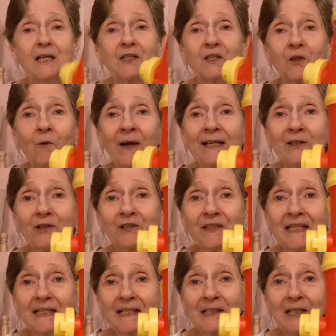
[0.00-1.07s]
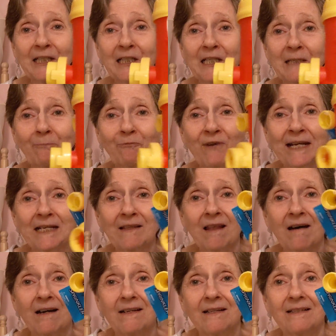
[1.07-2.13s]
So I got her this little
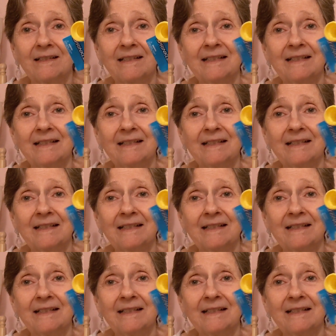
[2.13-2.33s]
sprinkler.